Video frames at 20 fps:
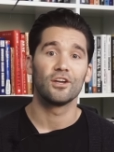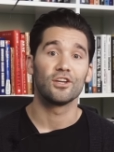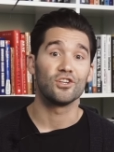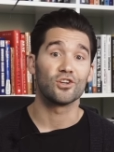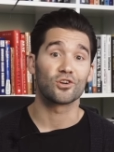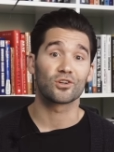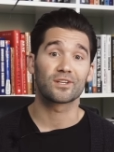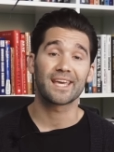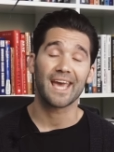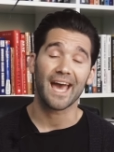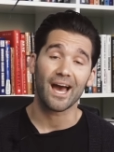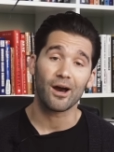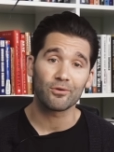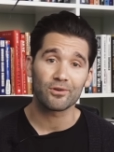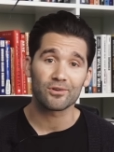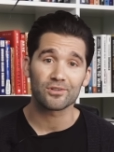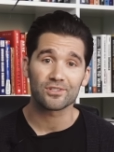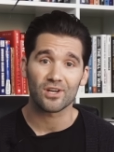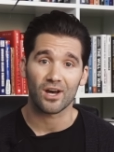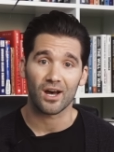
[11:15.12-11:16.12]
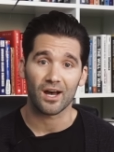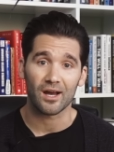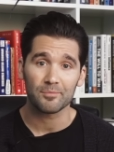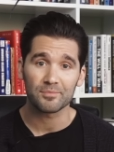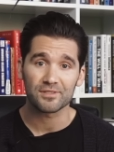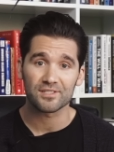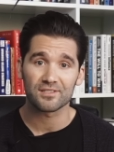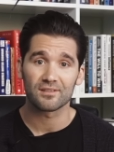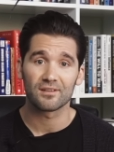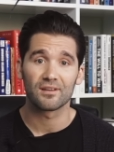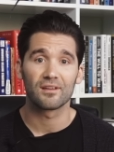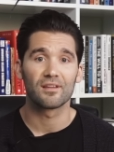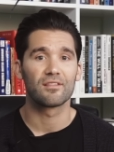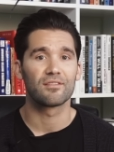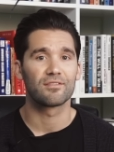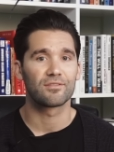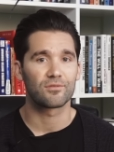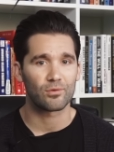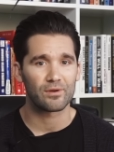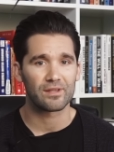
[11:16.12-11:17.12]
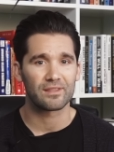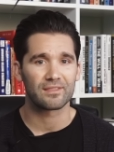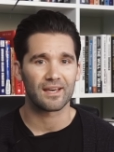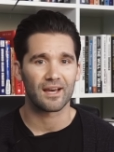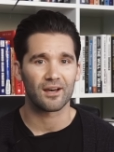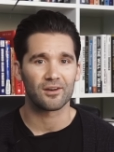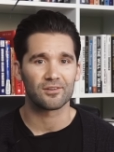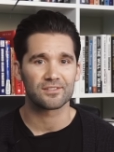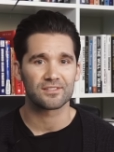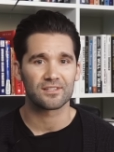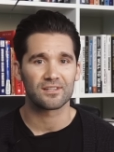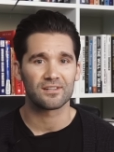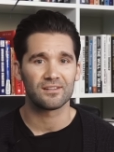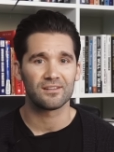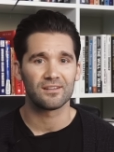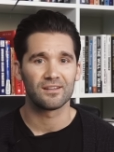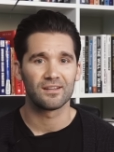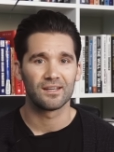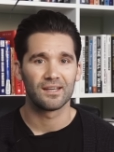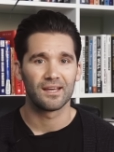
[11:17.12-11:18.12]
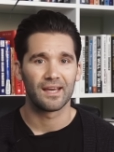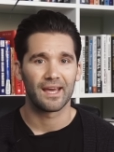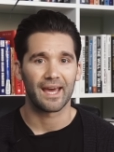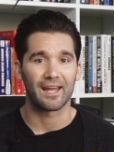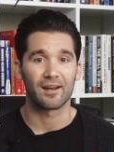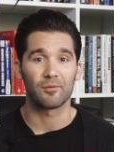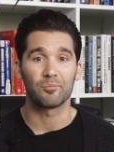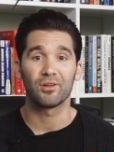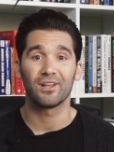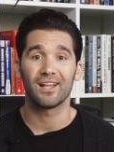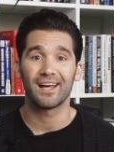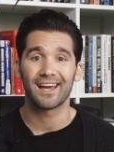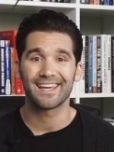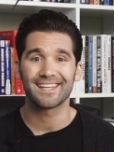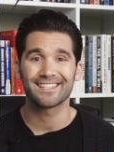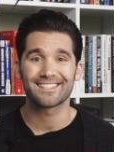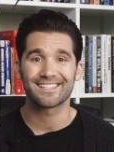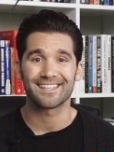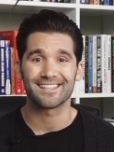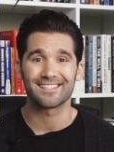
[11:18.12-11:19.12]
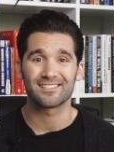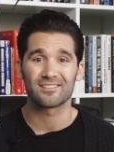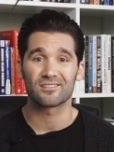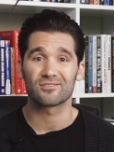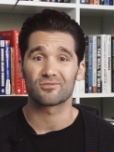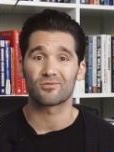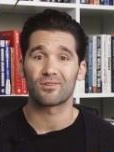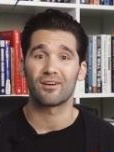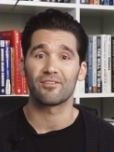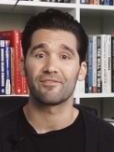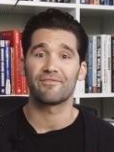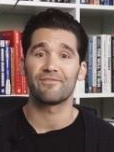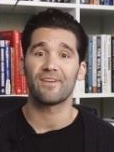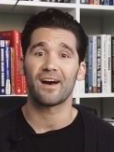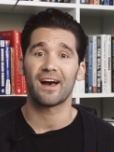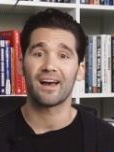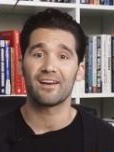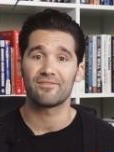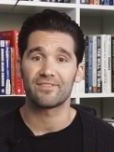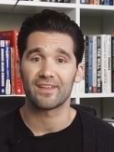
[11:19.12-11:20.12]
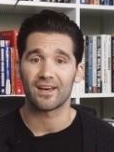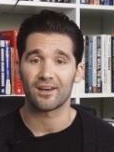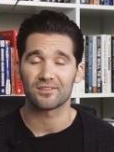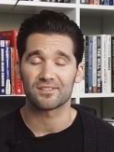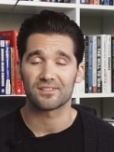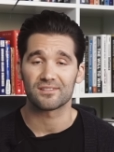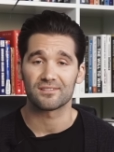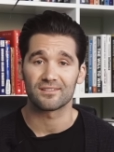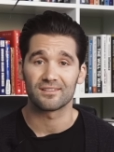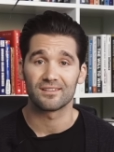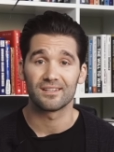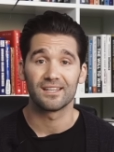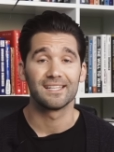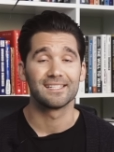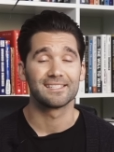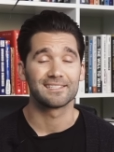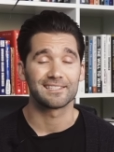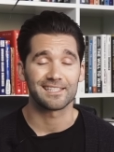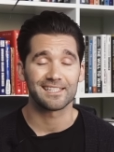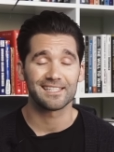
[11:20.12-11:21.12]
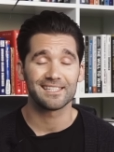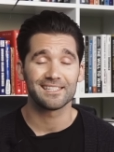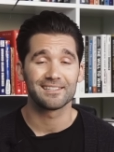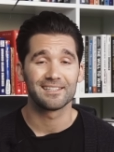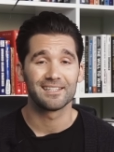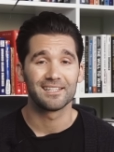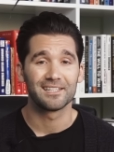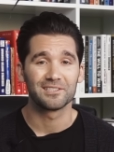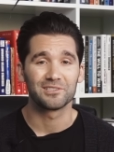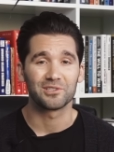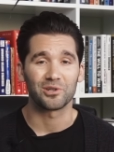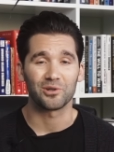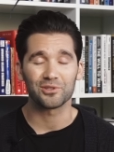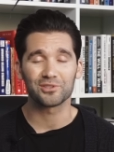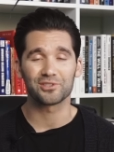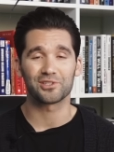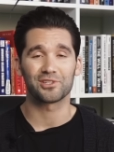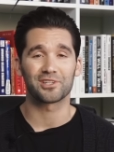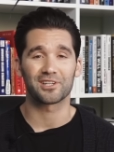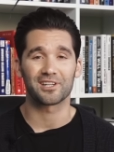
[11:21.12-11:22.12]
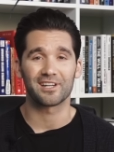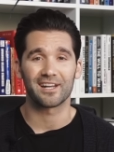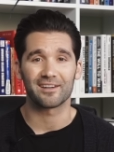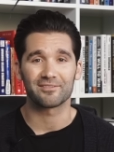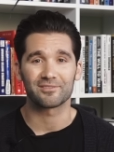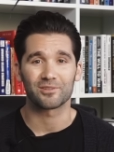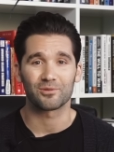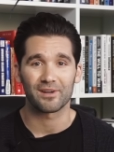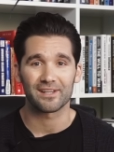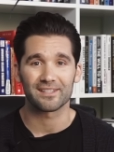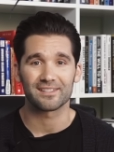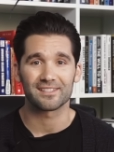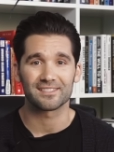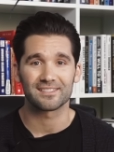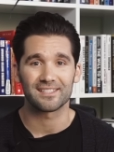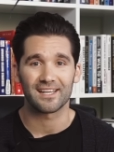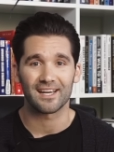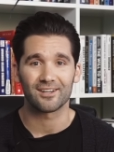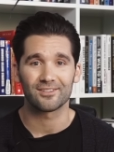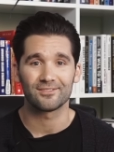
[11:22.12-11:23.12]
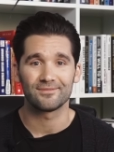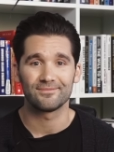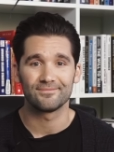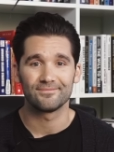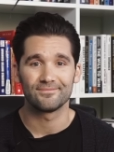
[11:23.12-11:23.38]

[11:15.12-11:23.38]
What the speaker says: Your countertops, $3,000. And appliances is around $5,000. See? Told you you're gonna have to write this down.